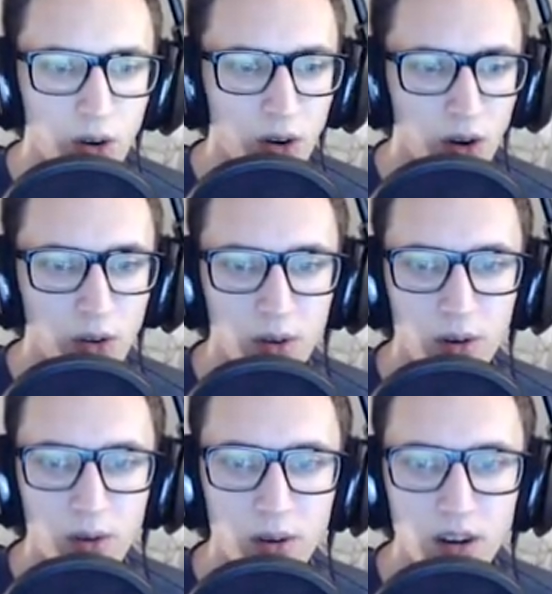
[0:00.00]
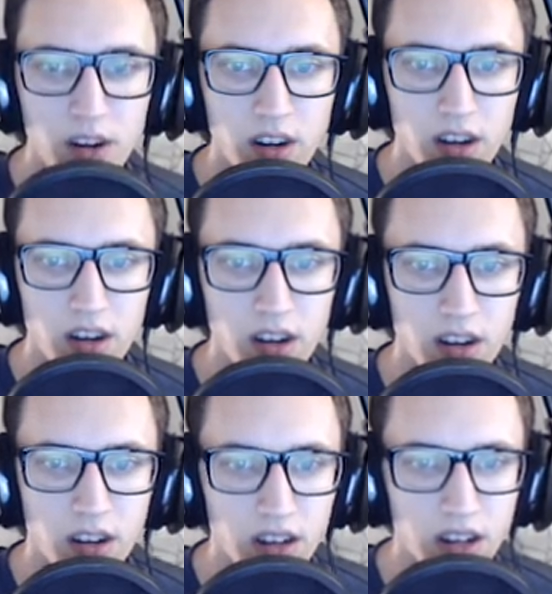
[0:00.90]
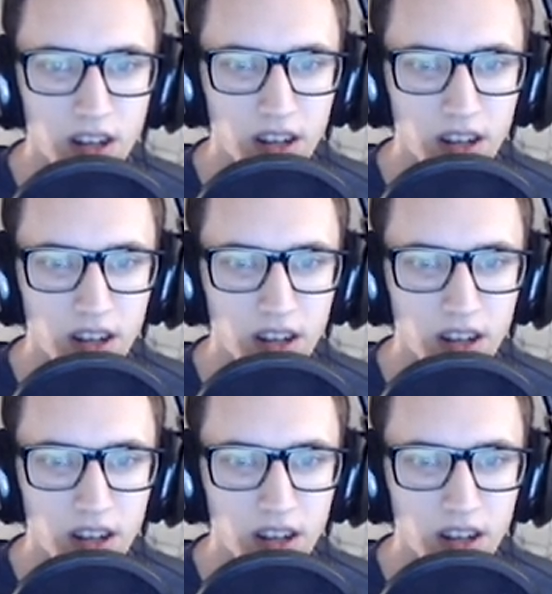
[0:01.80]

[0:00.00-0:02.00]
[no speech]